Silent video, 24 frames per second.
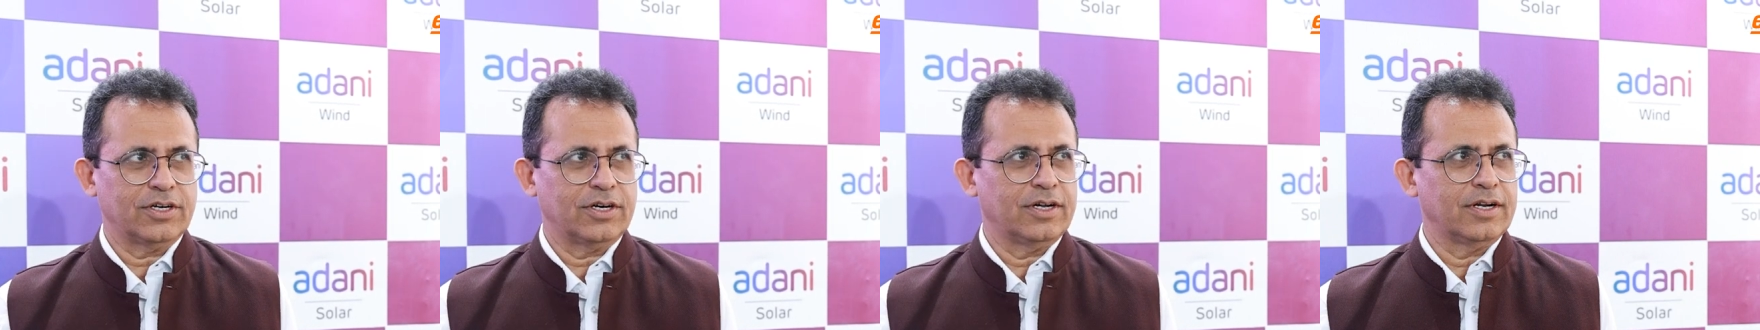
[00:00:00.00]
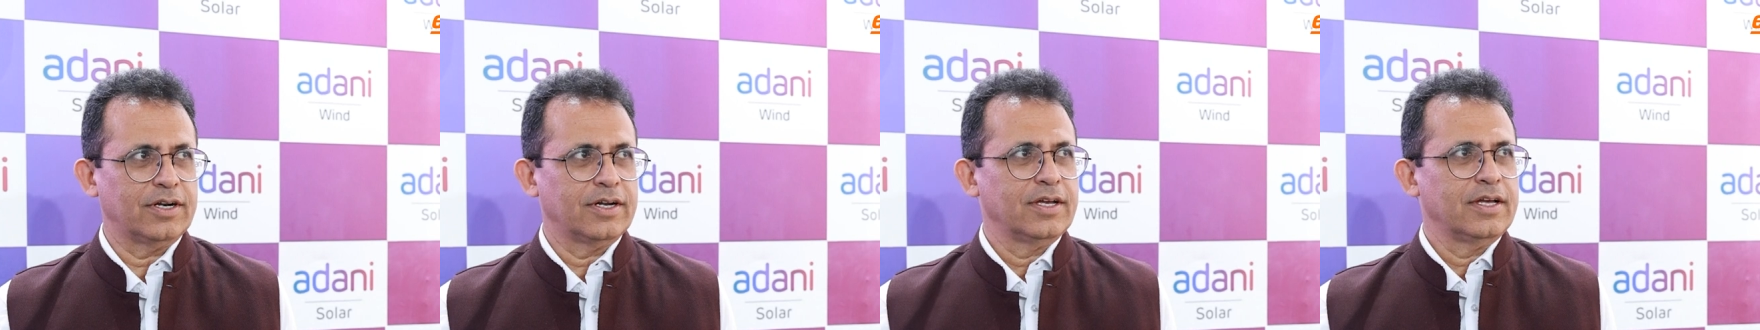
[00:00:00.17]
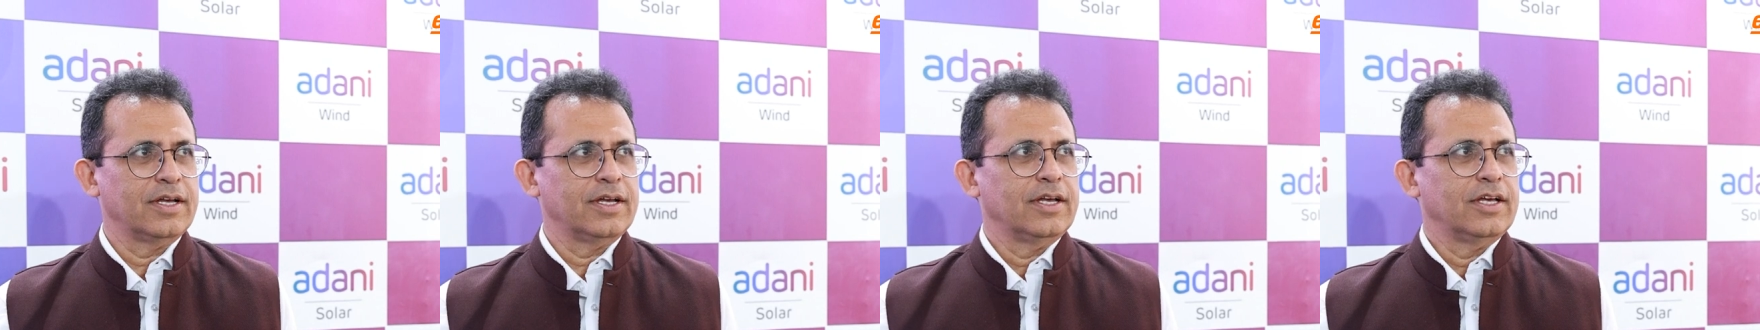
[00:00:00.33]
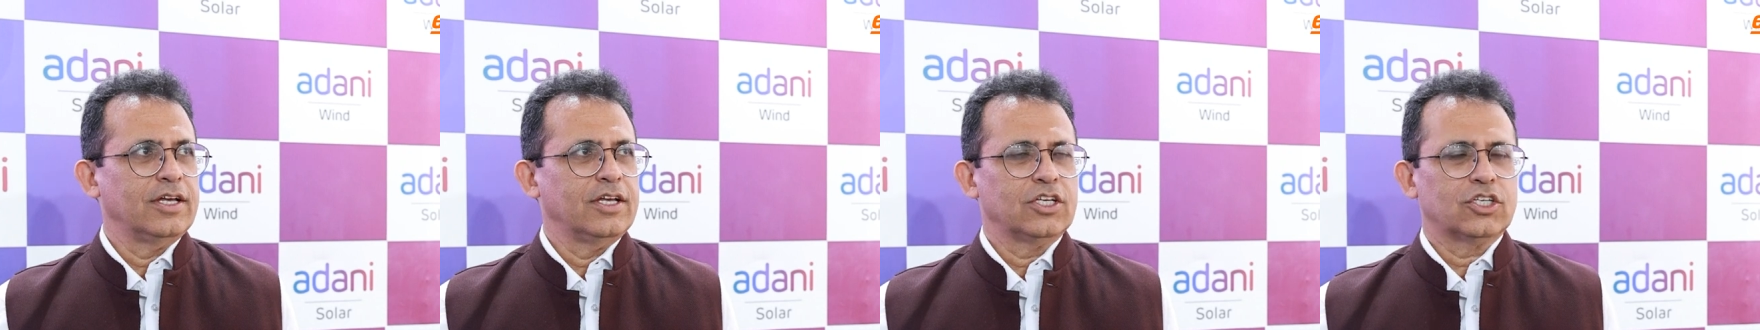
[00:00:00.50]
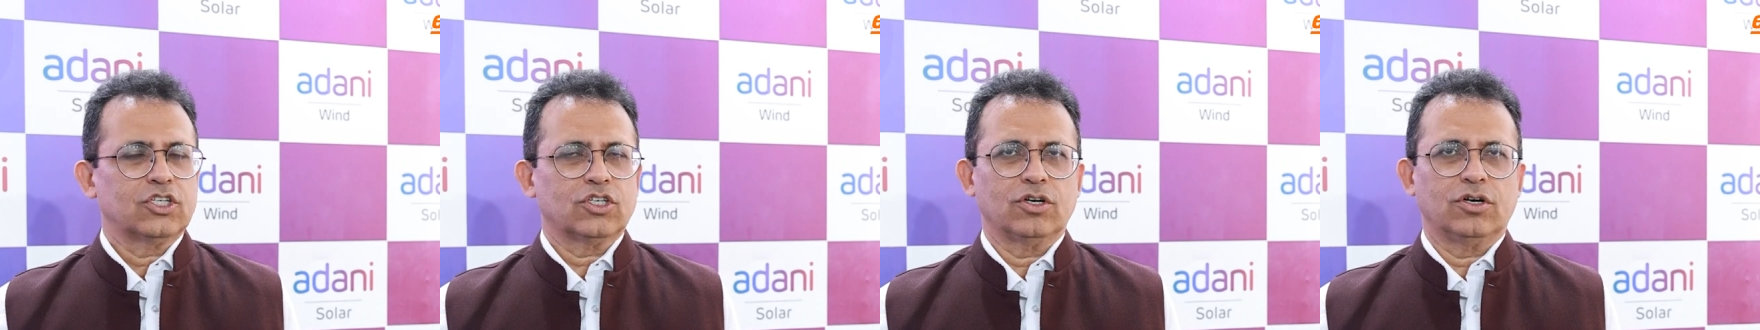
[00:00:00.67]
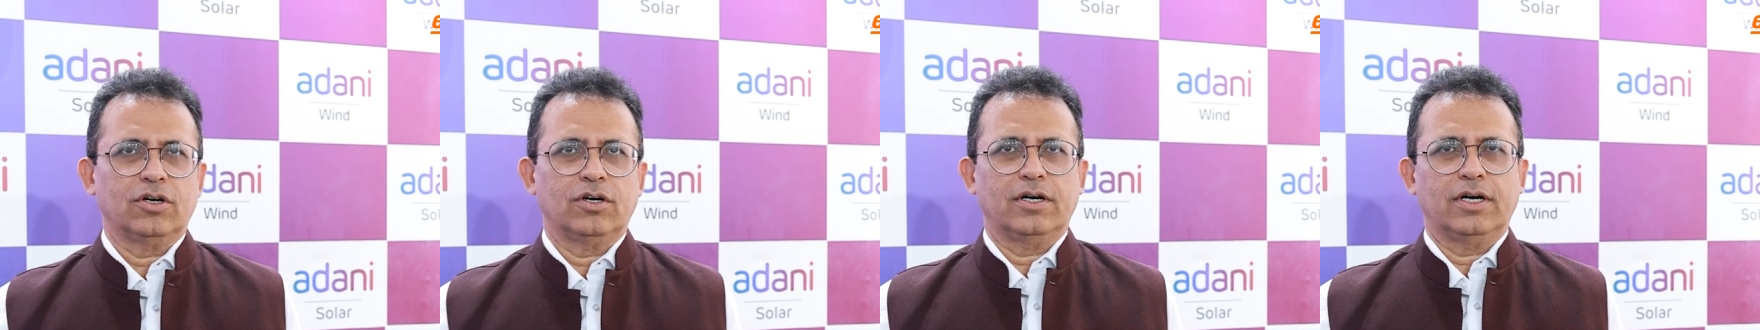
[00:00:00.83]
Sure.
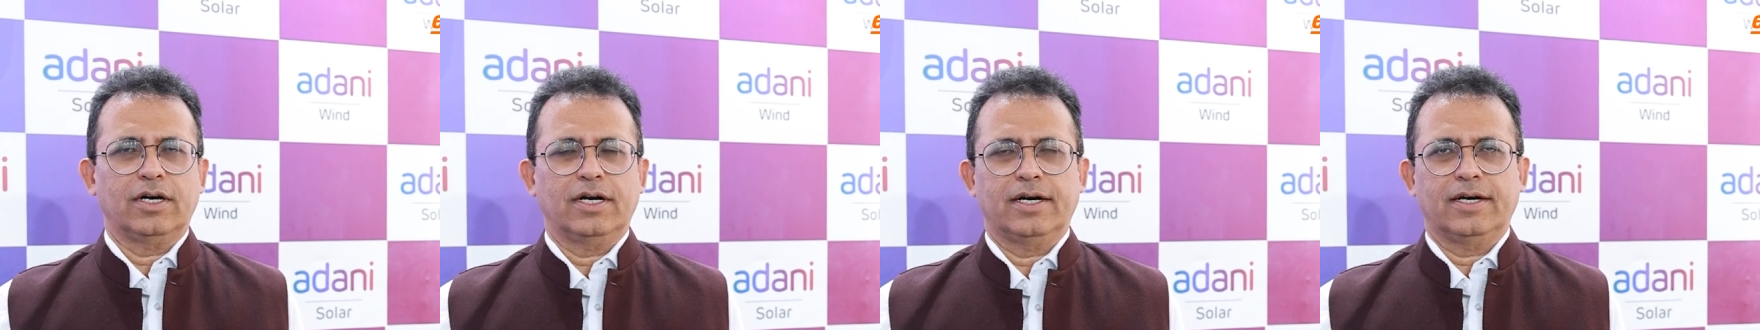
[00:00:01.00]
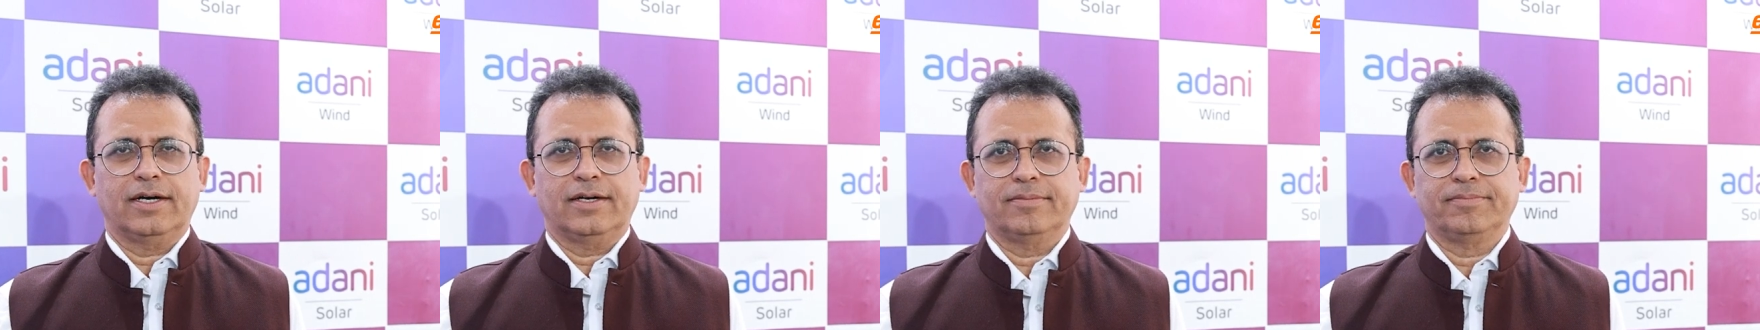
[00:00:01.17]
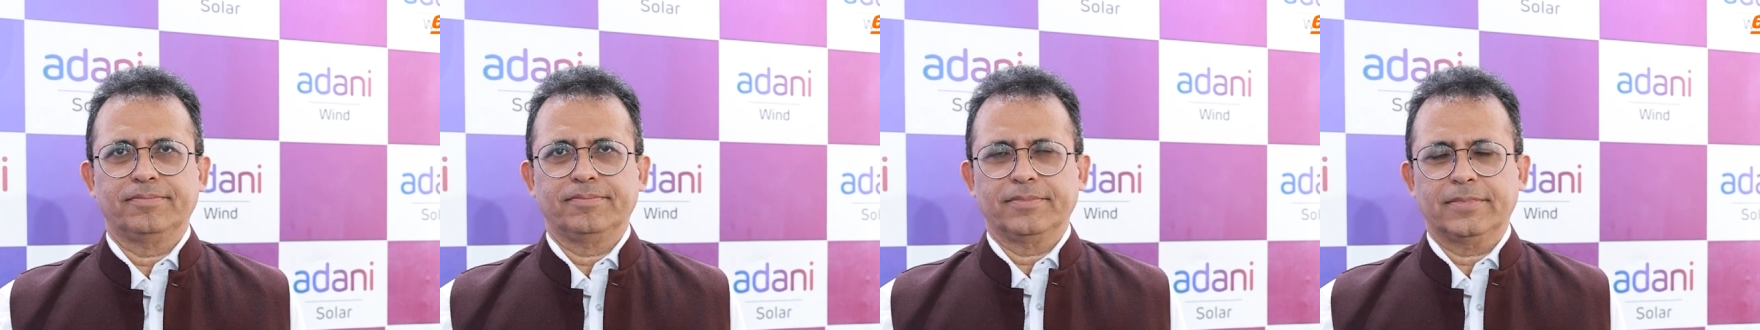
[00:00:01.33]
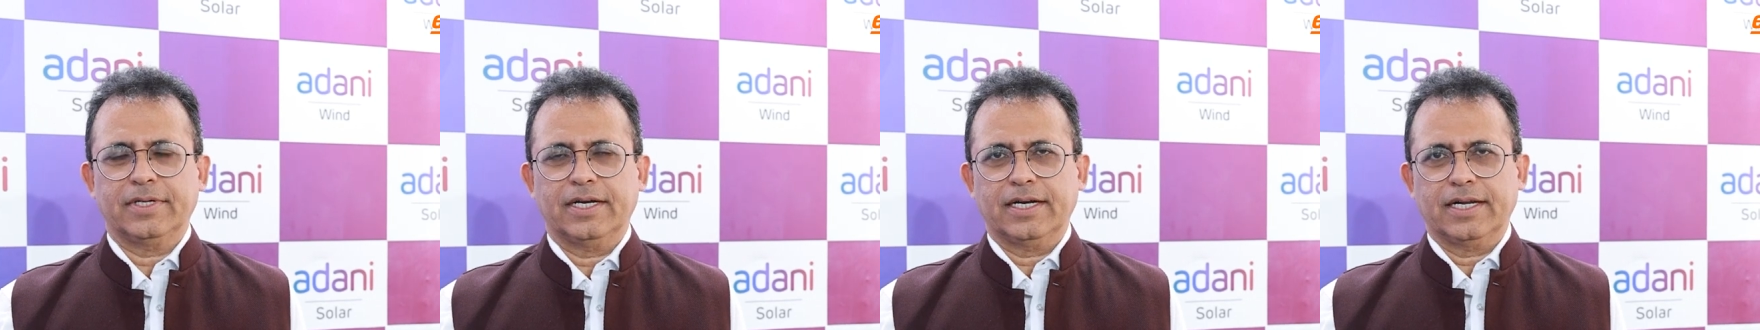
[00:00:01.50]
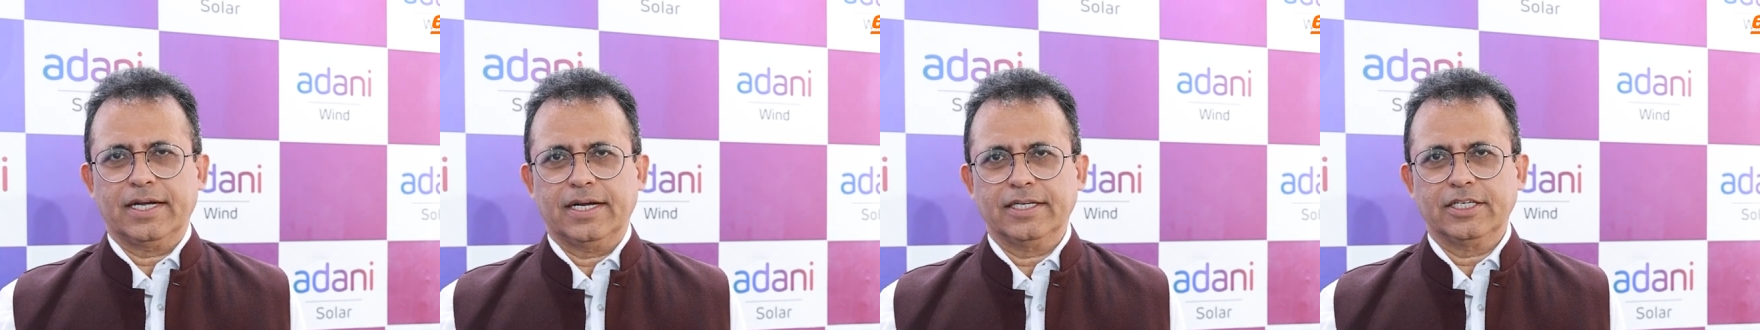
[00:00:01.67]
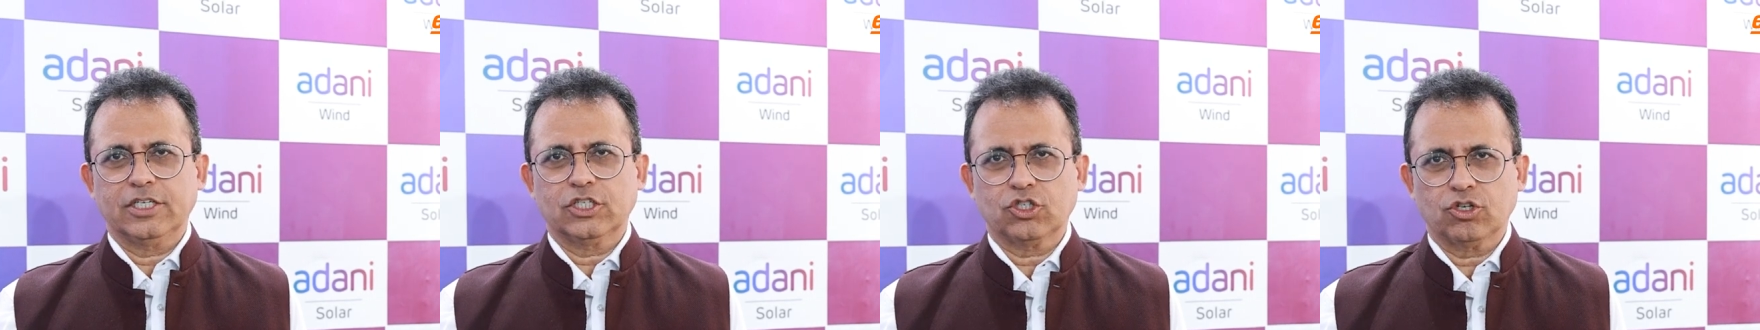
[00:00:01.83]
So
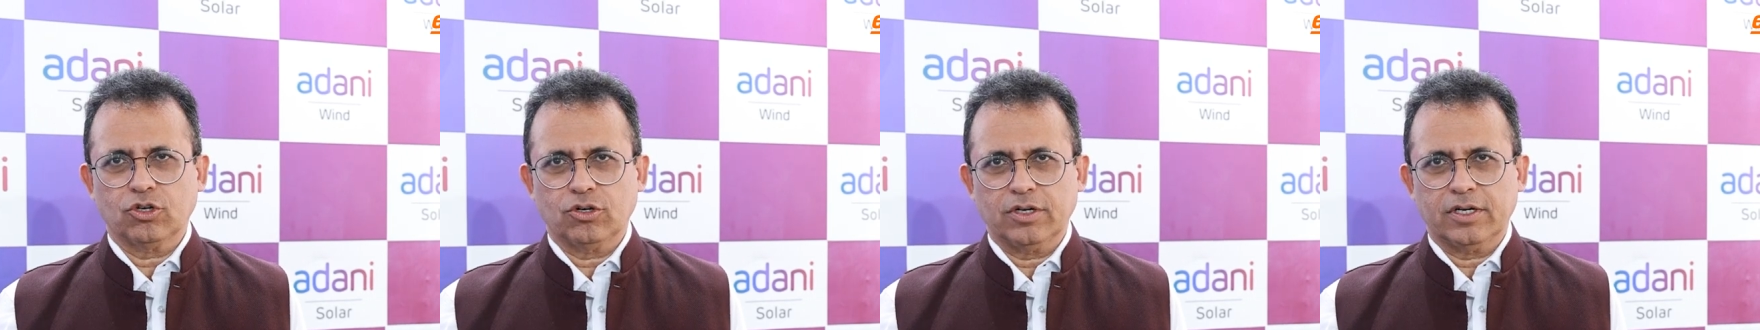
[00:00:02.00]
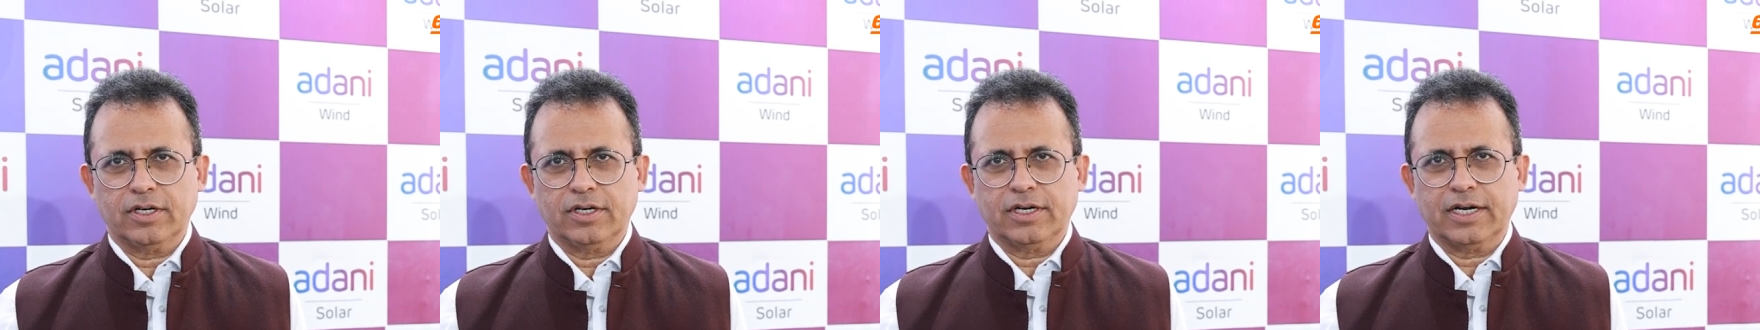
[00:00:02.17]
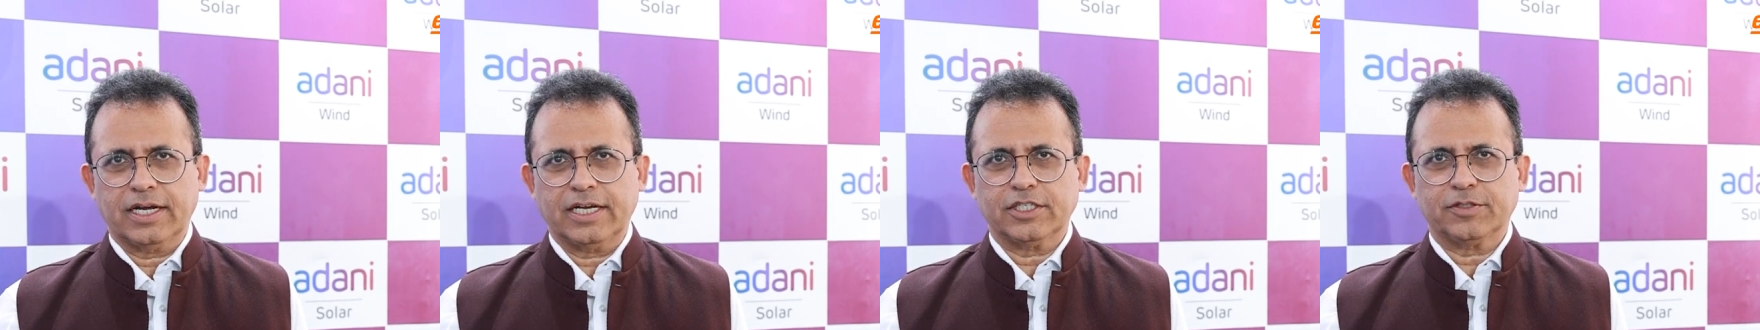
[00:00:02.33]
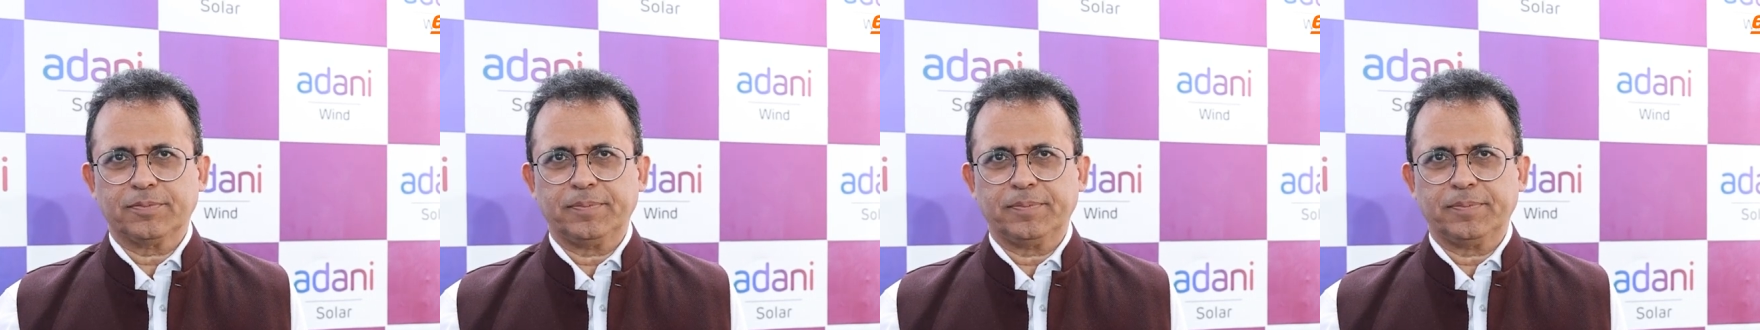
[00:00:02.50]
Adani Solar